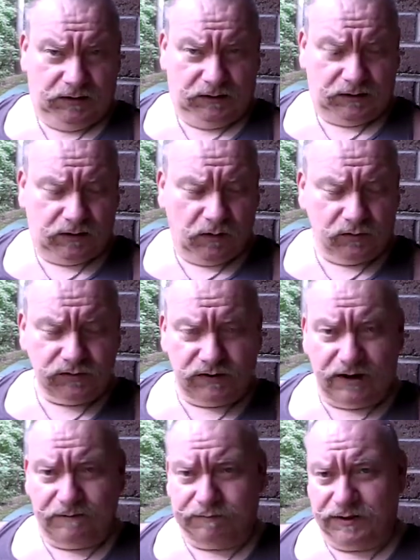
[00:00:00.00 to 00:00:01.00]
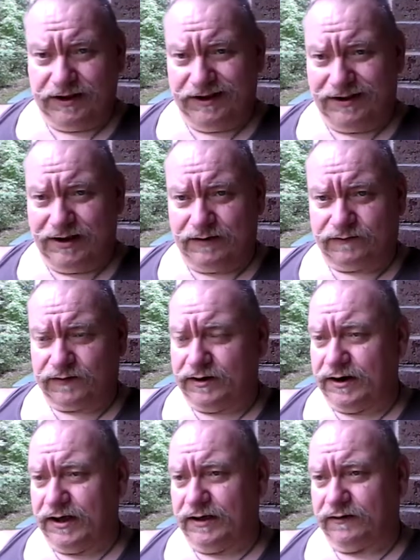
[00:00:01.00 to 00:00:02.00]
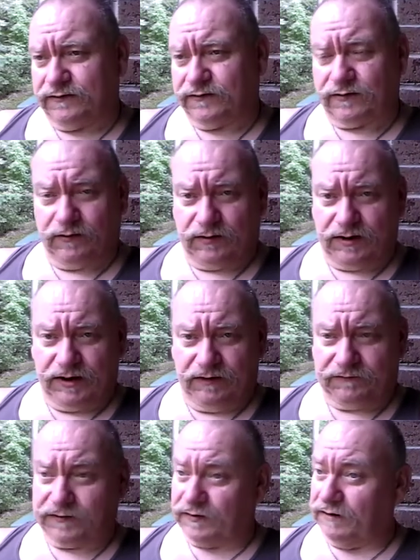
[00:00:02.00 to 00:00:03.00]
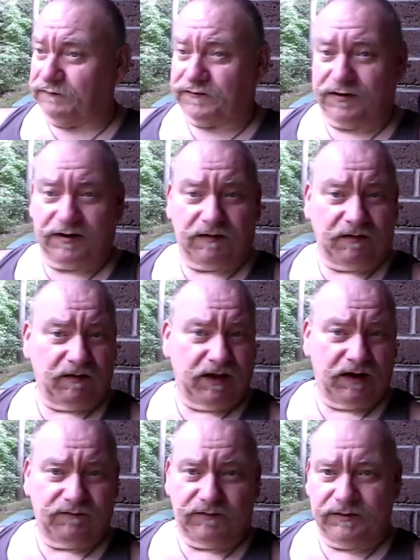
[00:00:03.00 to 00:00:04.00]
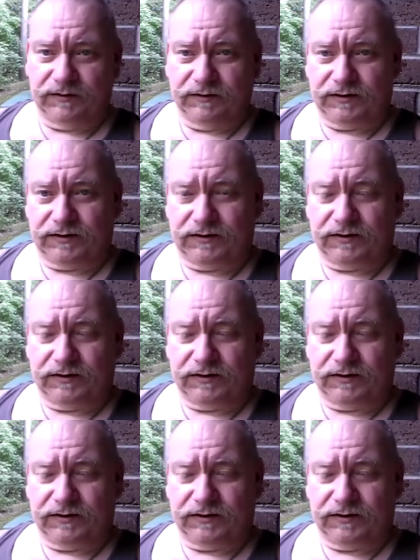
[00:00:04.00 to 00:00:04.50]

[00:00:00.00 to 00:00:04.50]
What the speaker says: The colder that blade gets on an axe or a knife, because I've seen a lot of them do it,